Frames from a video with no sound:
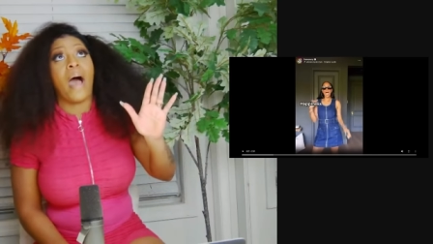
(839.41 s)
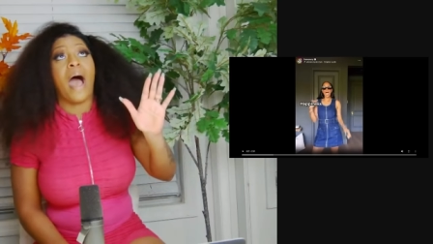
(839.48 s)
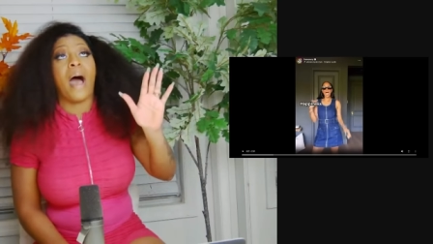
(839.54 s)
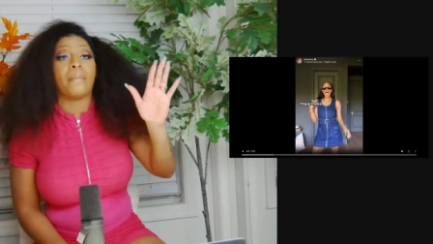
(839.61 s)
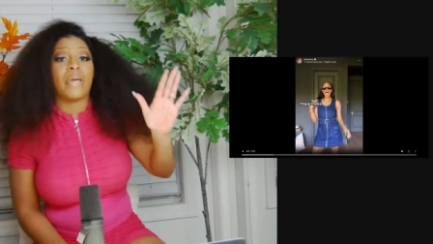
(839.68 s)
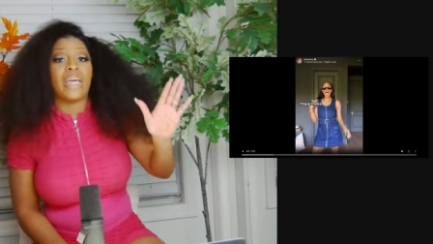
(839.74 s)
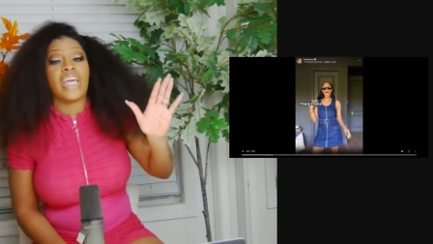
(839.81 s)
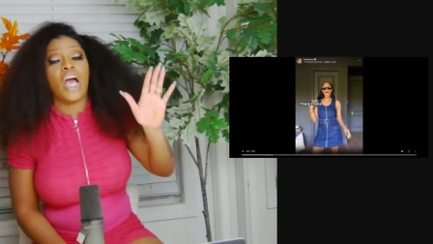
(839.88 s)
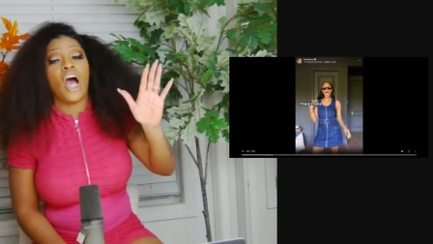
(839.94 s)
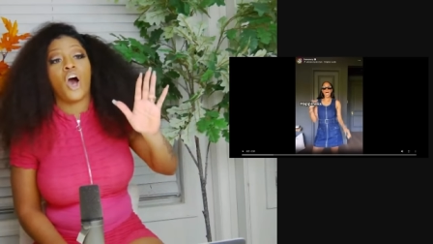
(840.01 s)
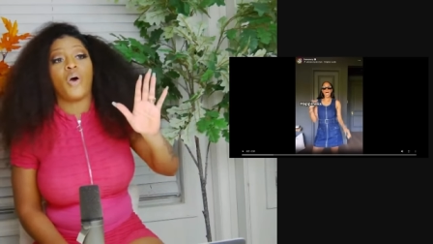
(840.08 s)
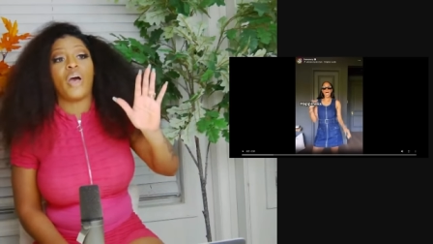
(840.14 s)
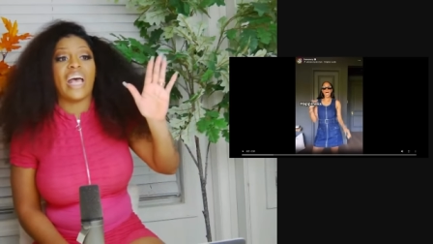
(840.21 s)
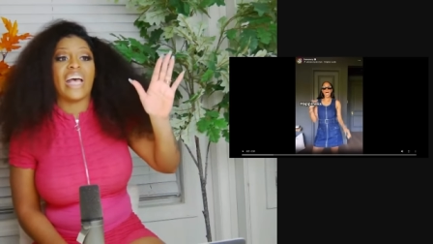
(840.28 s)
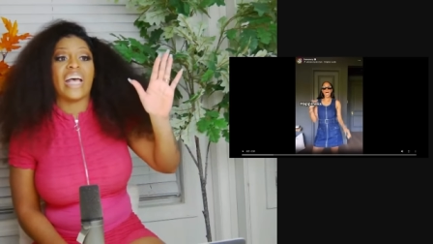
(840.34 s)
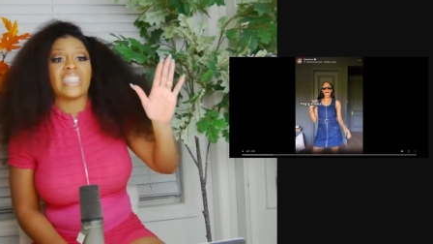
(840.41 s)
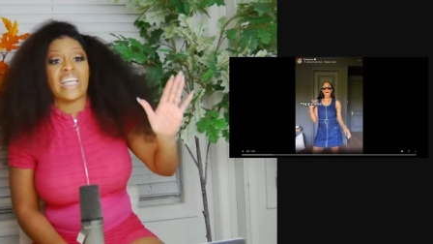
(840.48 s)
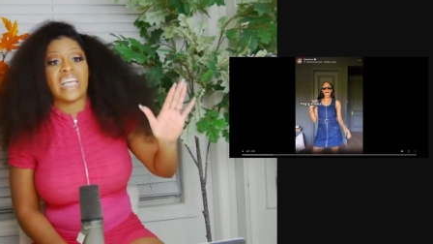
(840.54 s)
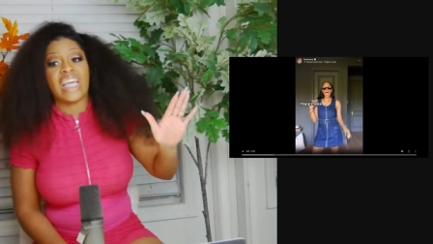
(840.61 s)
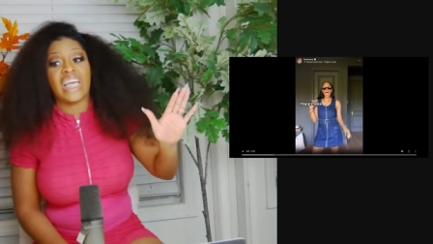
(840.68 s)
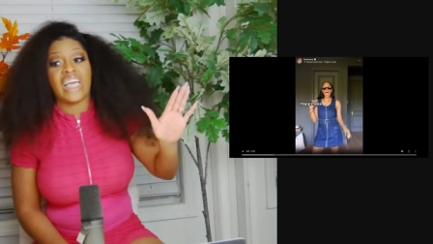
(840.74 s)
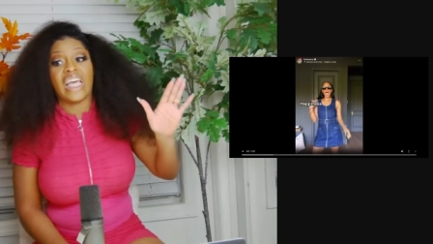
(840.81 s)
I mean hoe as
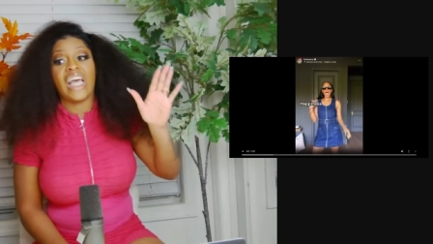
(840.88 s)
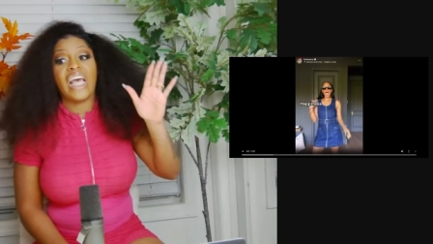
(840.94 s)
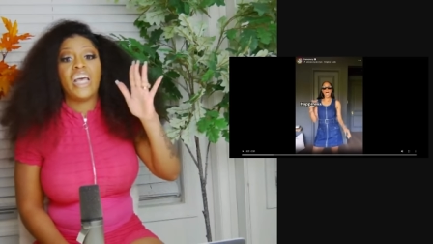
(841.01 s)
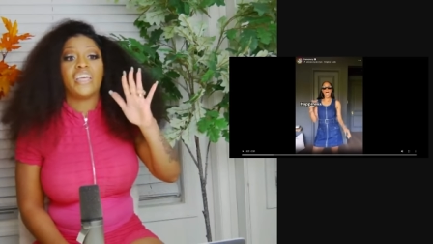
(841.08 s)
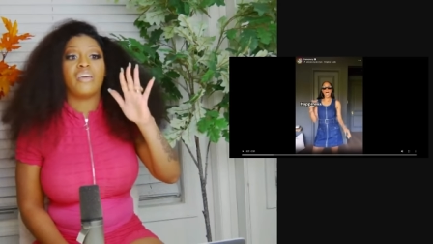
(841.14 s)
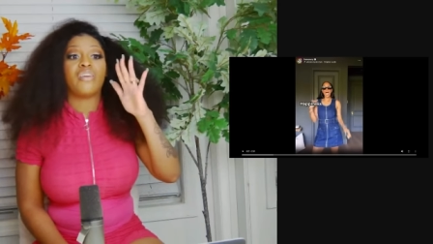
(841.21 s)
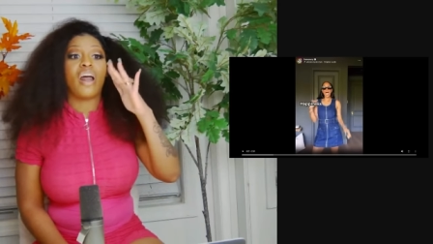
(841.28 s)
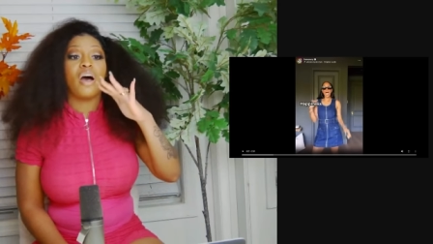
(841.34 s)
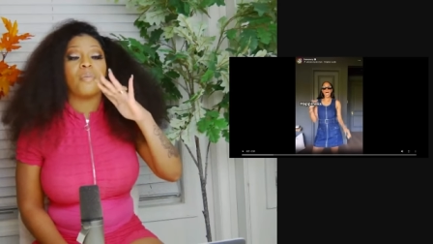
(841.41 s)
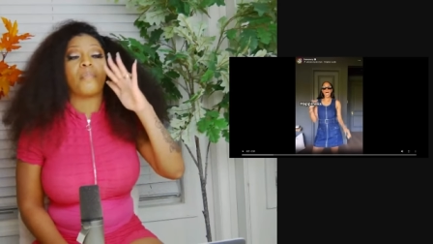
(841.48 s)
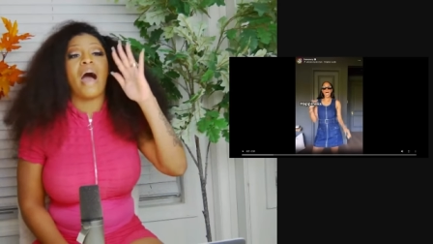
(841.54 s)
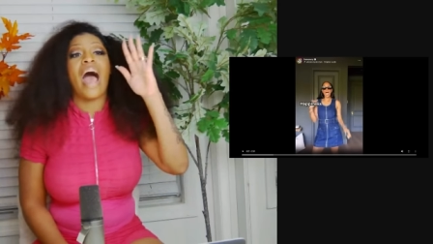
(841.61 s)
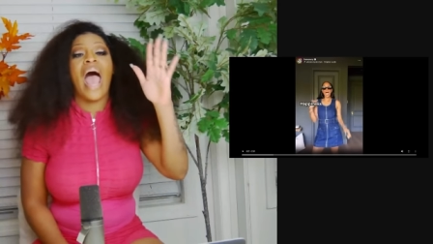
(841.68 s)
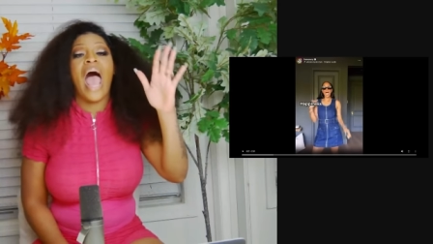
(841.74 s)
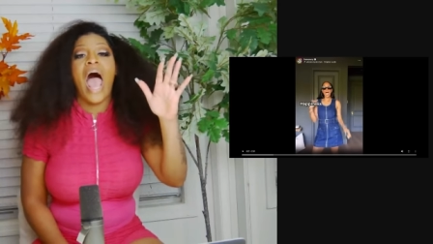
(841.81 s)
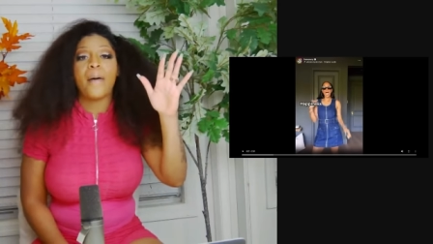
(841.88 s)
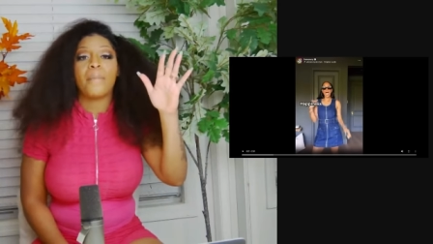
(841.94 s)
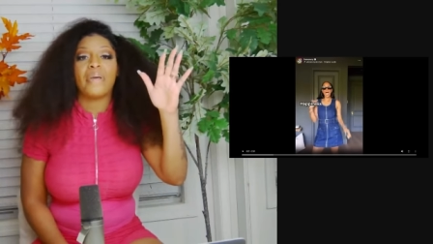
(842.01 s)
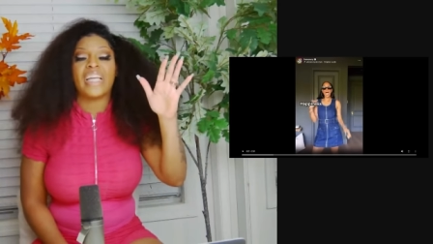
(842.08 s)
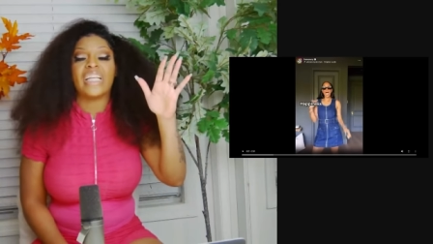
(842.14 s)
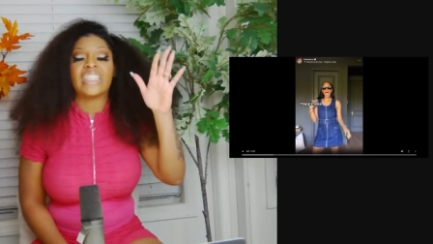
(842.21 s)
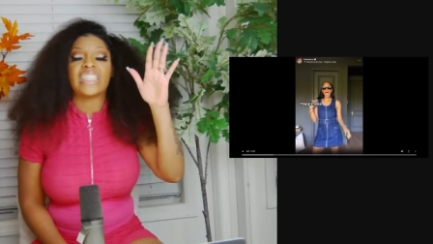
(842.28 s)
in, you know, my
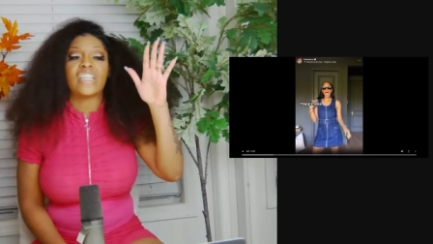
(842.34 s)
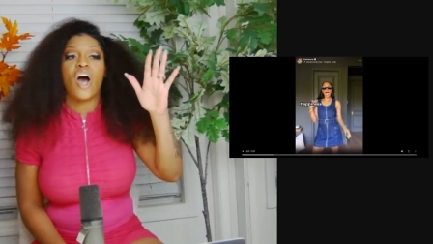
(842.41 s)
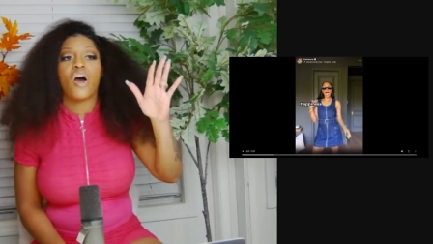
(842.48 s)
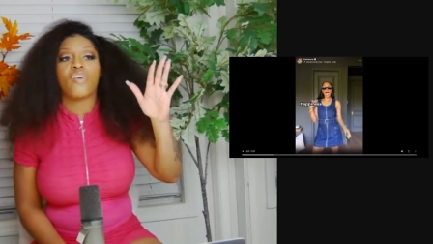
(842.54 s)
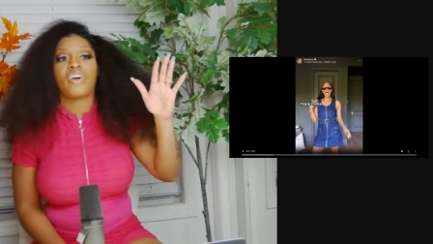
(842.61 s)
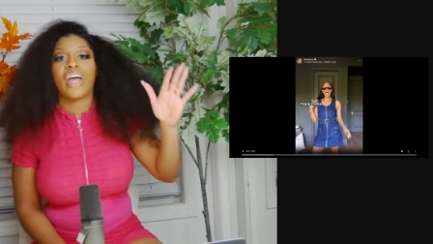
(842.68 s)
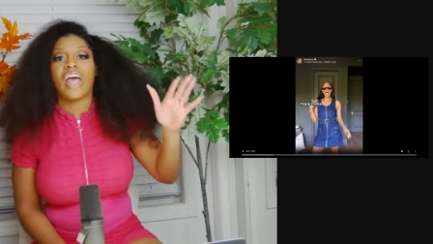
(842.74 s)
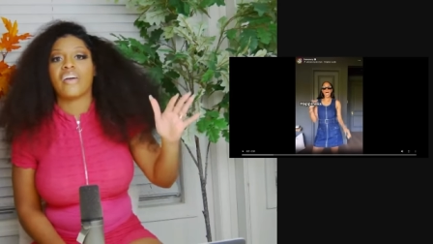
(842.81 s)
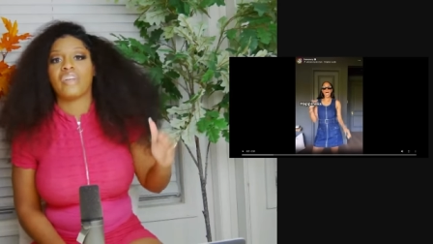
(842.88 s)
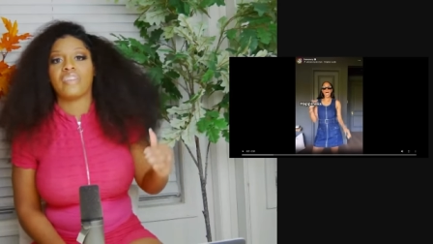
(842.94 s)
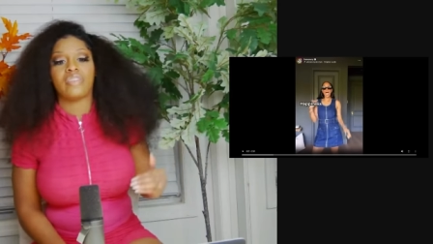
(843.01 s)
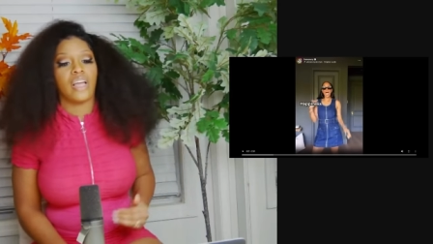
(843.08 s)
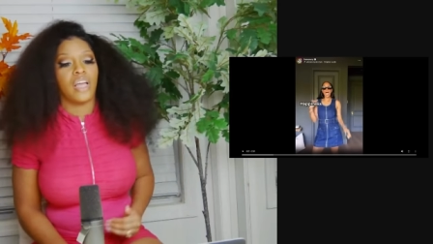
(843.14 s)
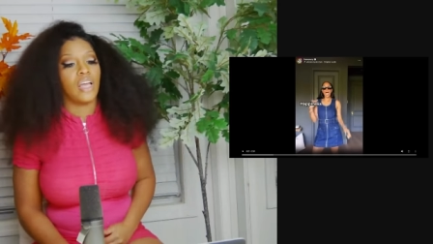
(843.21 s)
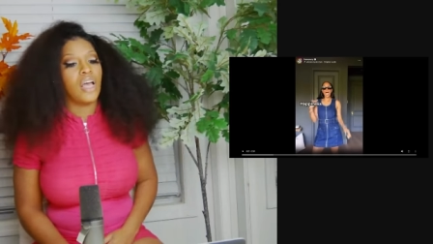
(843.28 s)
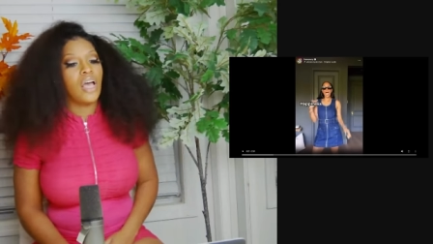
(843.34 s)
happiness is over everything.